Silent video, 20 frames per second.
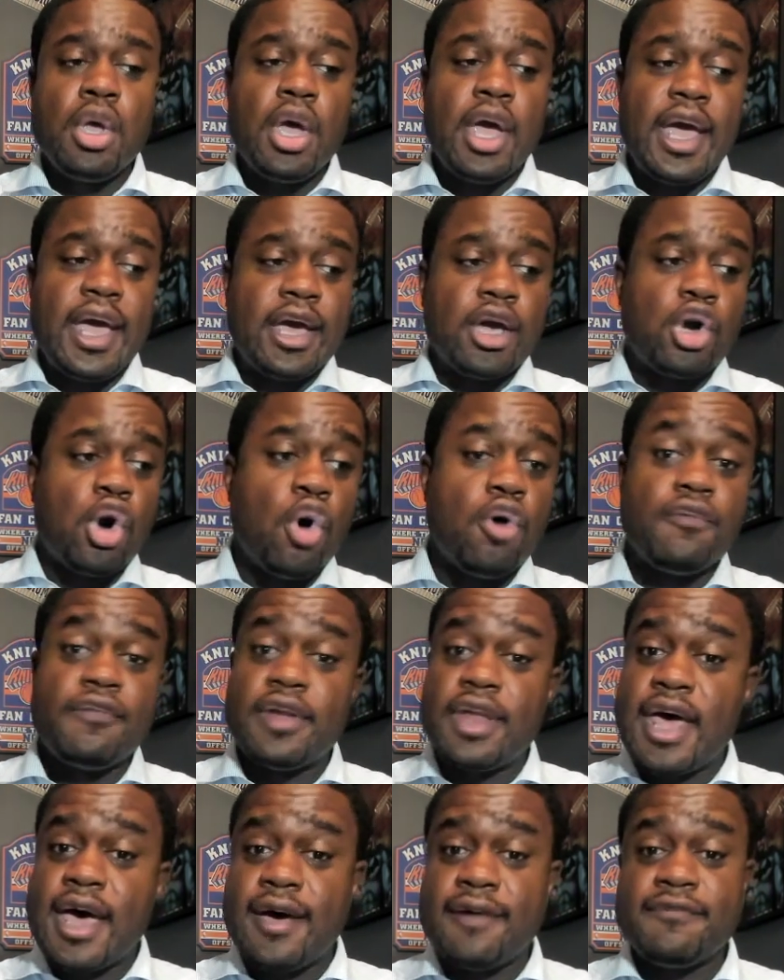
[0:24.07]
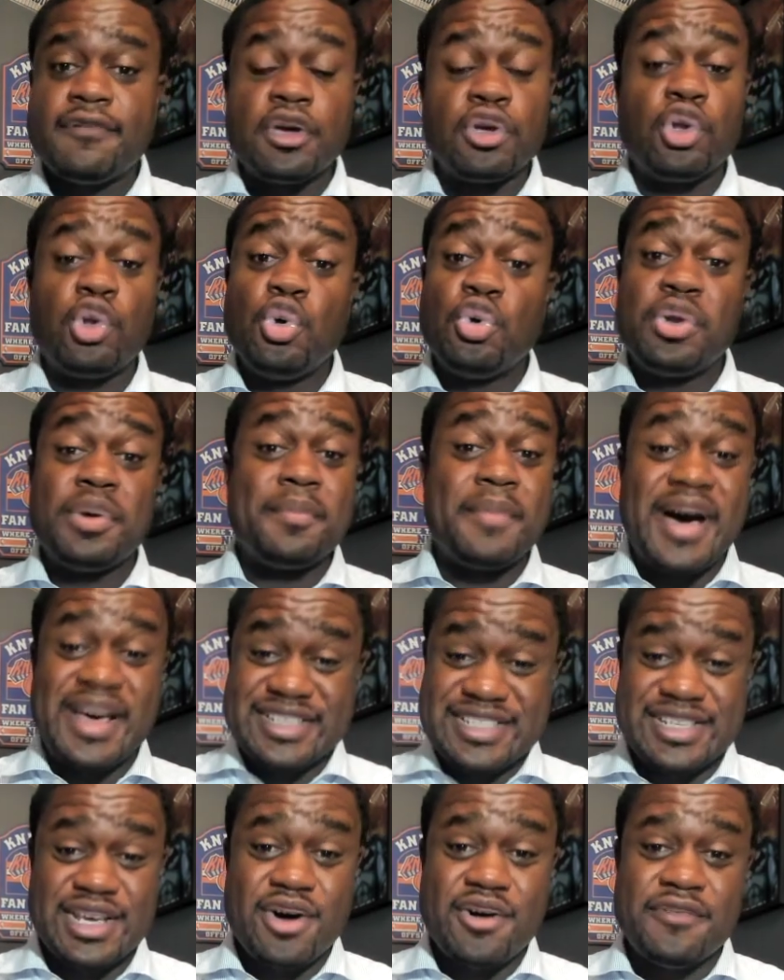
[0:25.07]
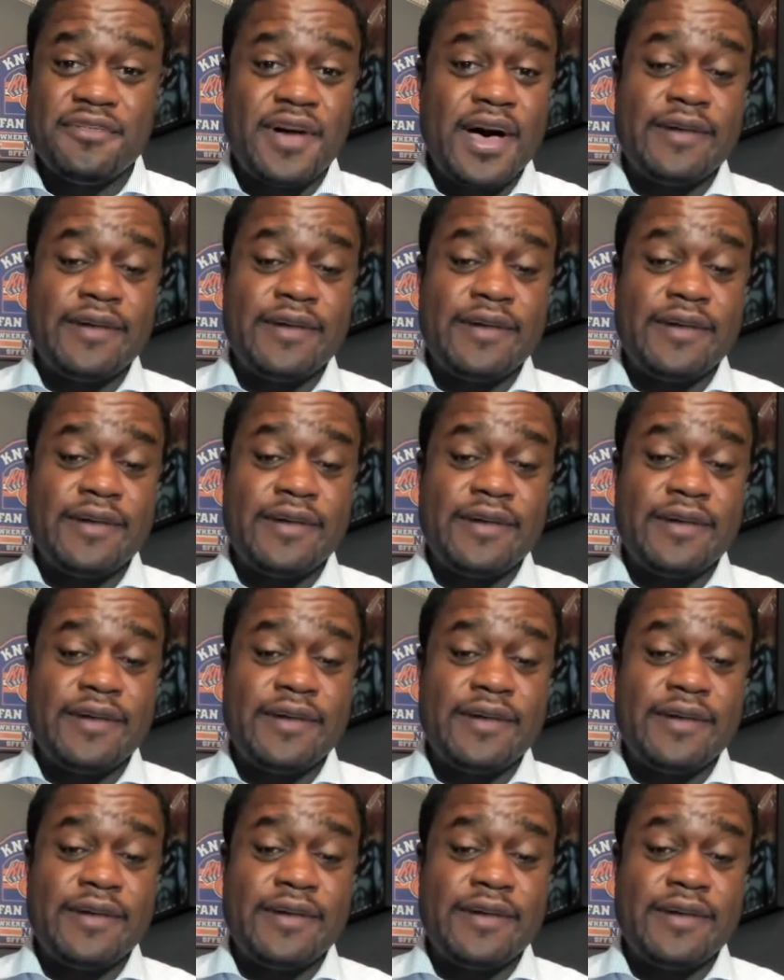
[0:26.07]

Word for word: and Kovalev, including myself.